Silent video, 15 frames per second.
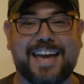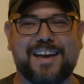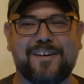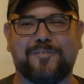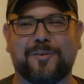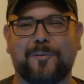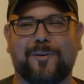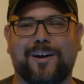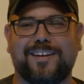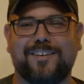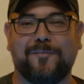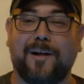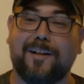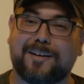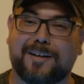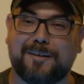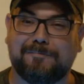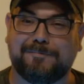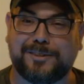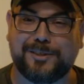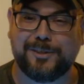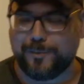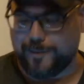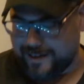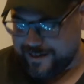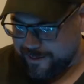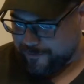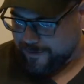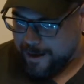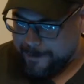everyone. Welcome to
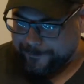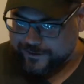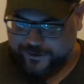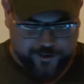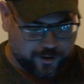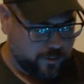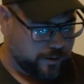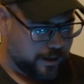another episode